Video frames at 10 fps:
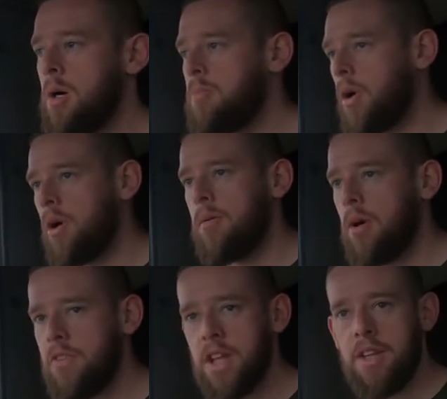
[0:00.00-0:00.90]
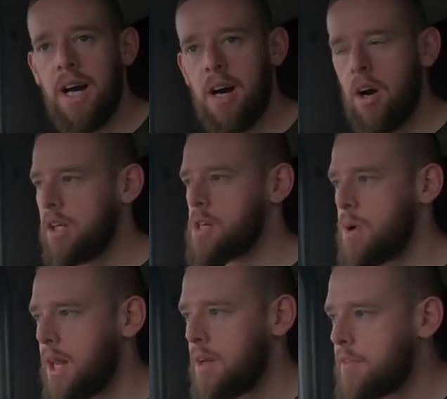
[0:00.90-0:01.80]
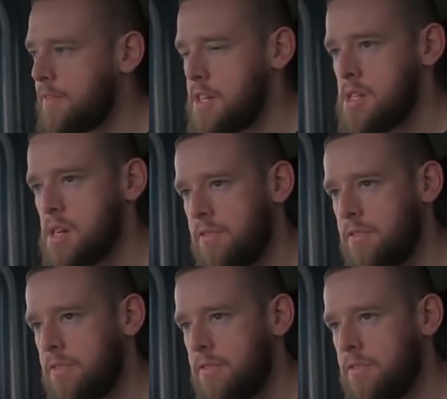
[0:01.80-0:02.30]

But other than that, all is well, everything's